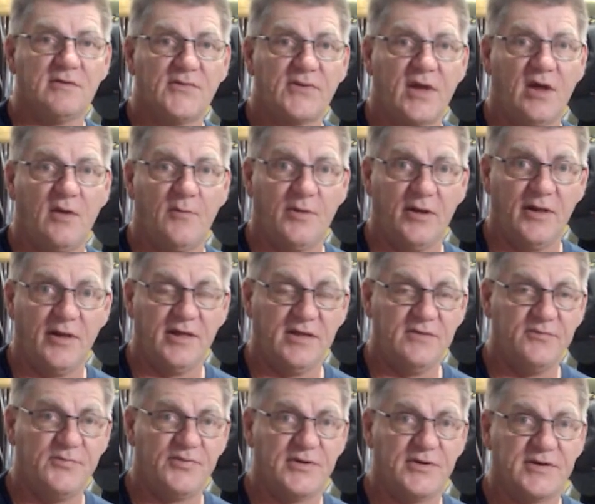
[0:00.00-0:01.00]
so I
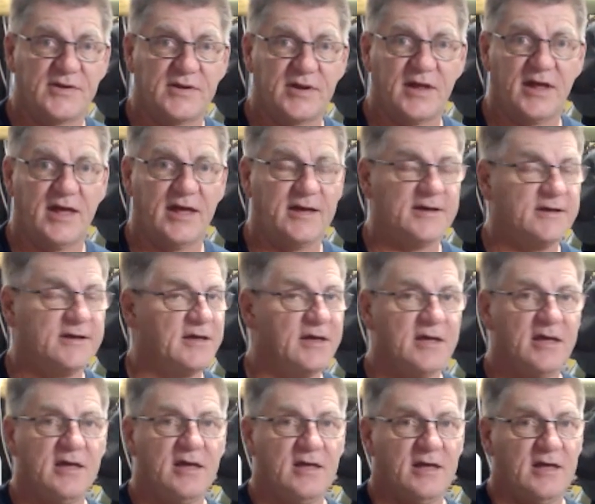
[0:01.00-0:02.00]
believe. But
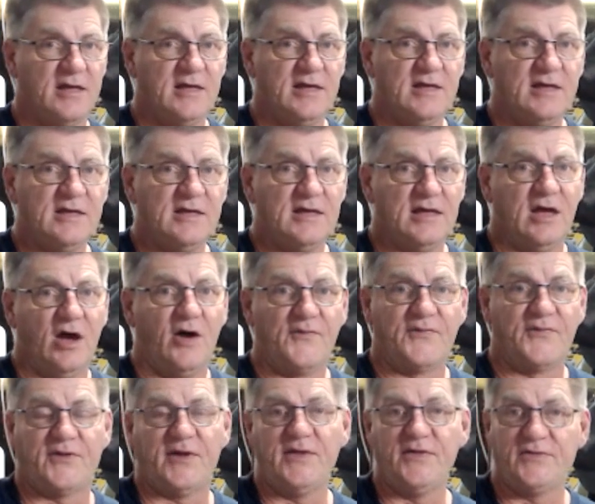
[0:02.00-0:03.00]
I've
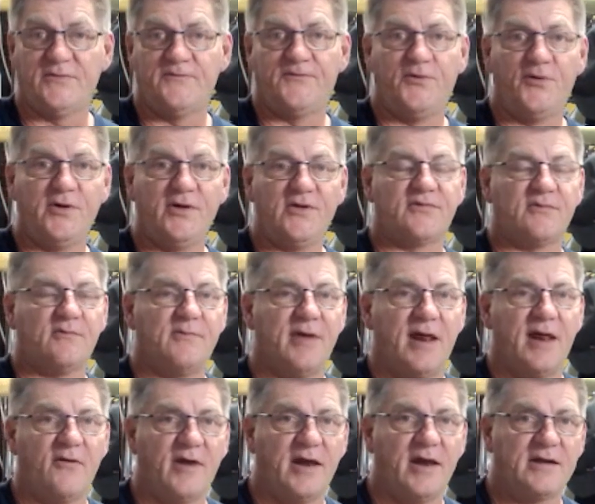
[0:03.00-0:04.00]
seen some footage from
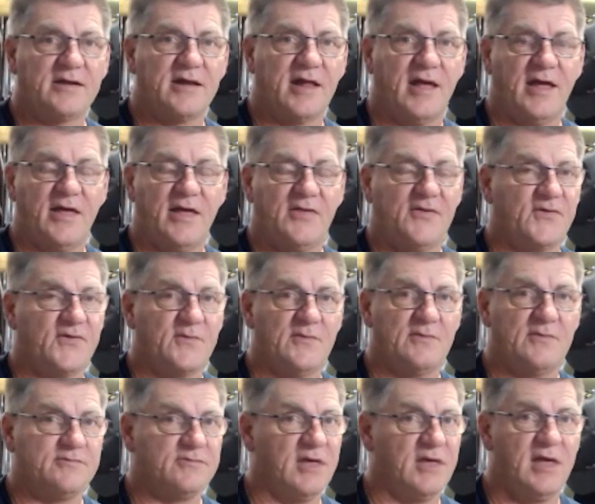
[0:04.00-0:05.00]
Ballarat. There's
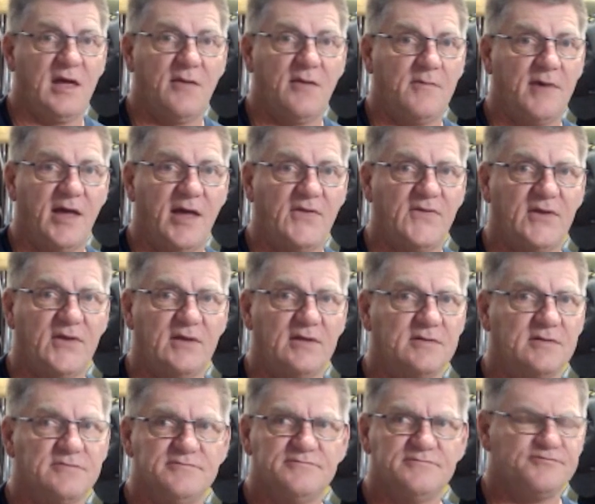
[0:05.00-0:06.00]
some
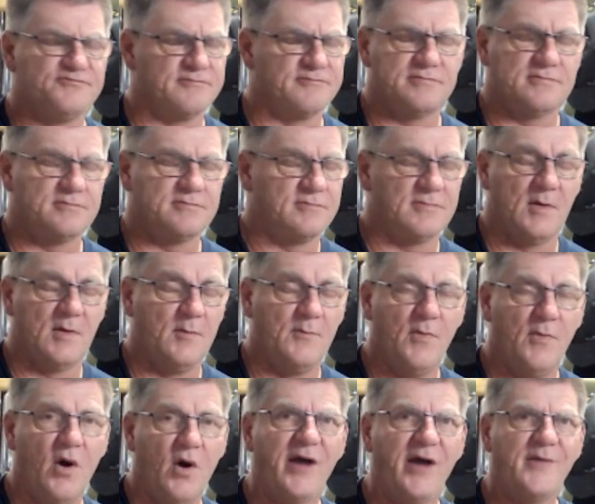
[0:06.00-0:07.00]
amazing,
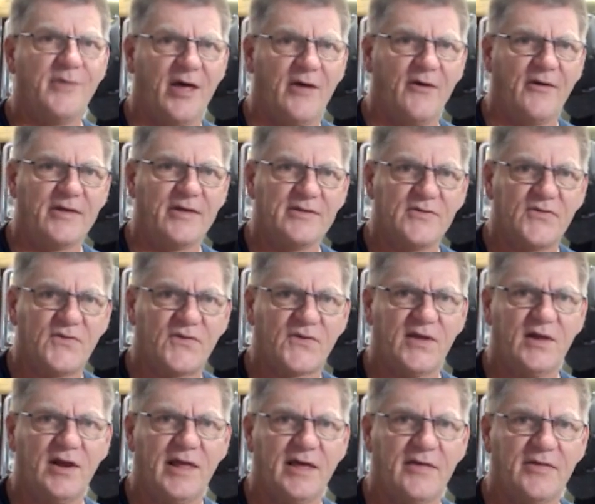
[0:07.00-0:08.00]
mind-blowing
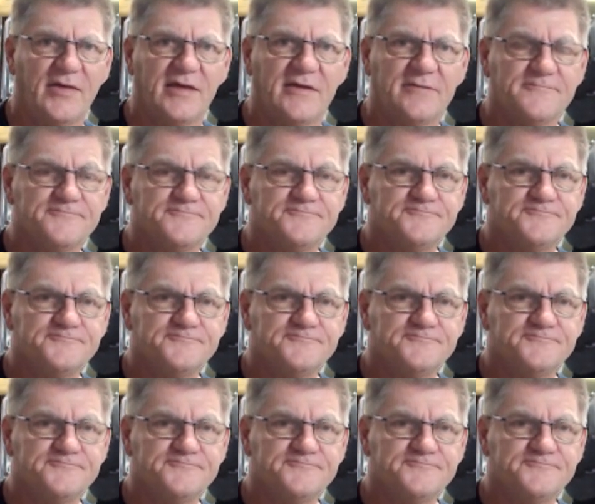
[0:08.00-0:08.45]
skill out there.